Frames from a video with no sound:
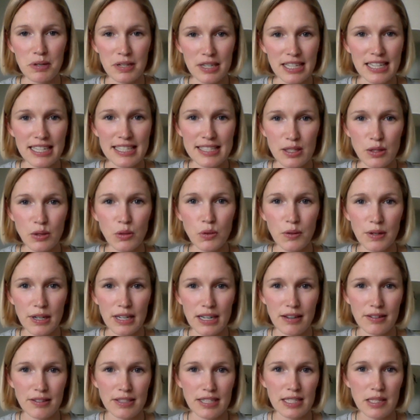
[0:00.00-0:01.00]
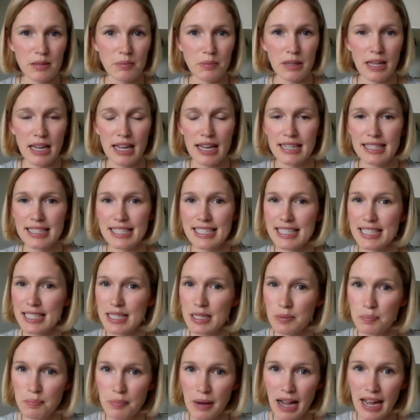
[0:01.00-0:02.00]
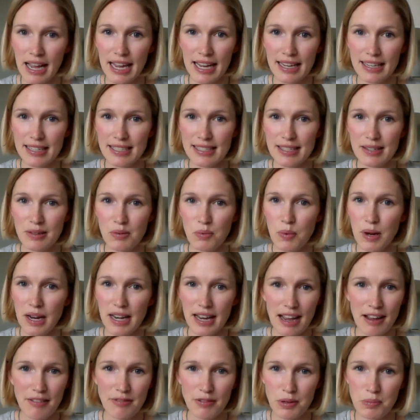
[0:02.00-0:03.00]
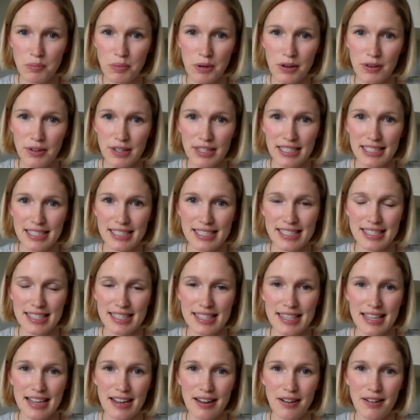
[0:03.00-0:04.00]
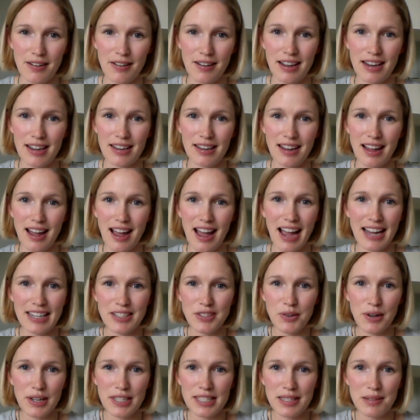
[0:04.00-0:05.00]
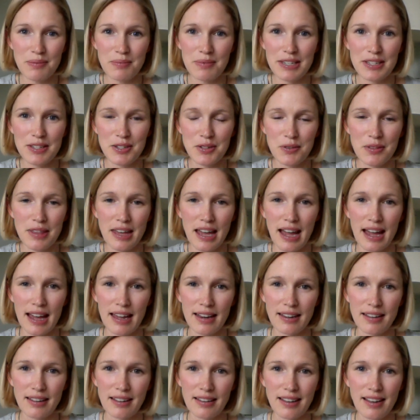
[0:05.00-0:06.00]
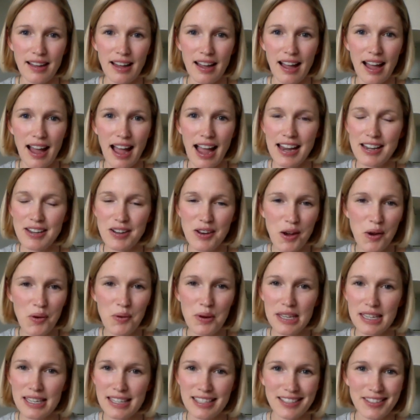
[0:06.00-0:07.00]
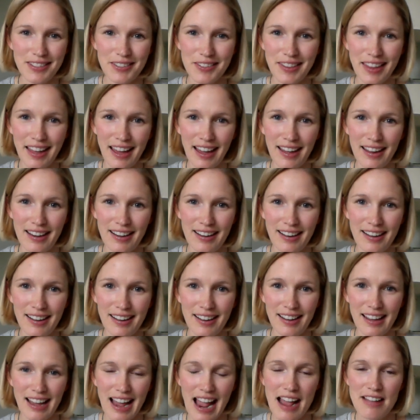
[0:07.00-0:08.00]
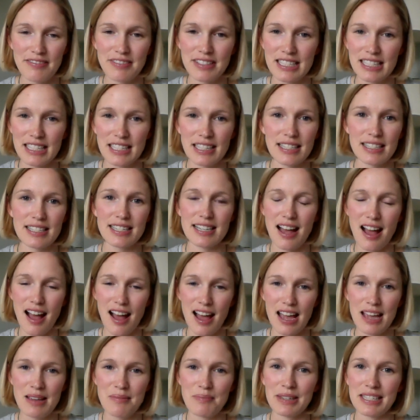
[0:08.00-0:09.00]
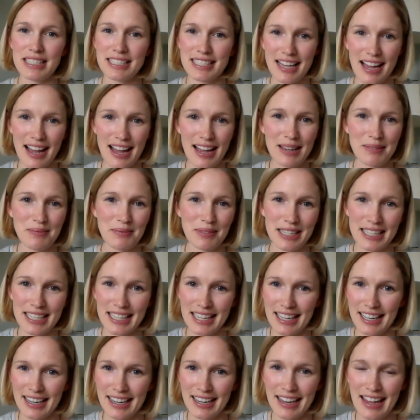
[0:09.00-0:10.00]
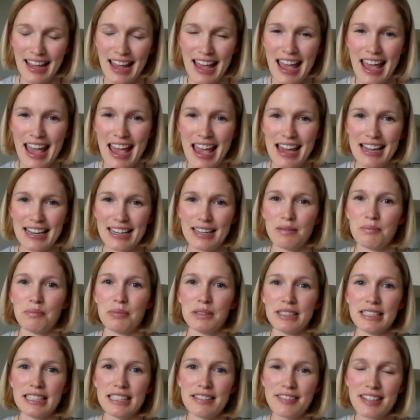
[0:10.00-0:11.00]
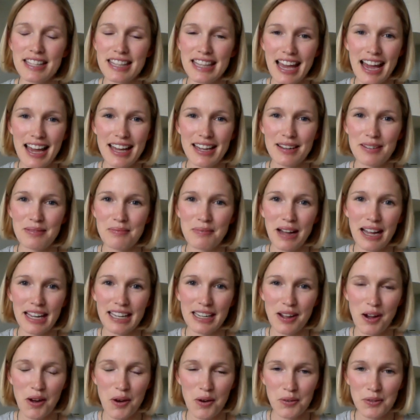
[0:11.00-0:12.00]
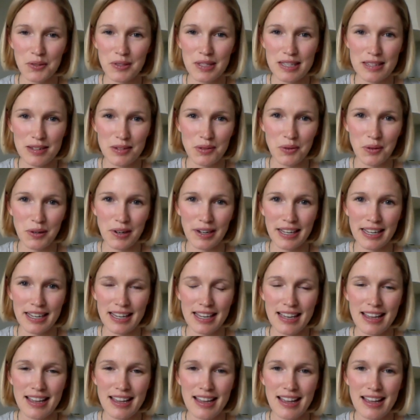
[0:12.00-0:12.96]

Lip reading: putting his glory on display despite whatever brokenness is there. And I trust him to do that. I know he can do that. I've seen it time and time again. And I'm believing that in my own story.